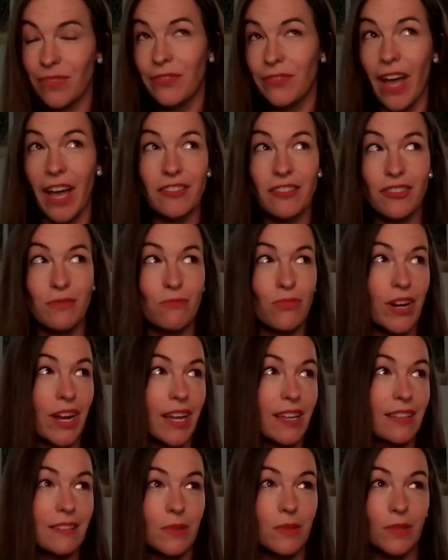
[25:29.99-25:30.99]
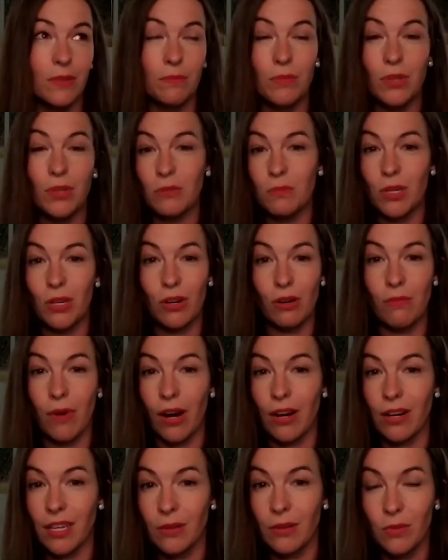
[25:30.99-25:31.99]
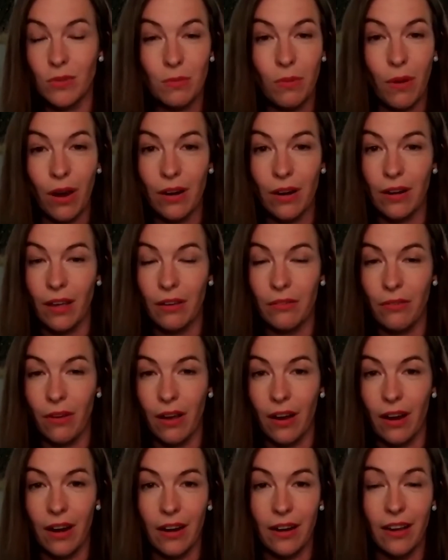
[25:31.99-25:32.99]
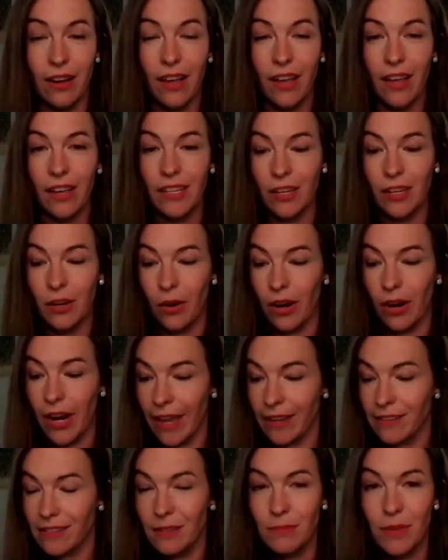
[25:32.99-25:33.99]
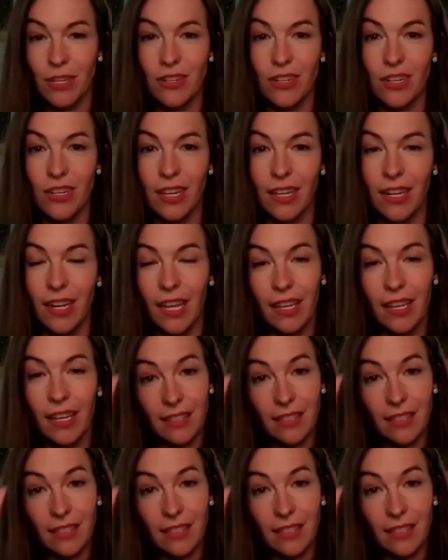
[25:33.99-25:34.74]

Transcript: fashion brands. I mean, Bishmi Cromartie was part of our exhibition.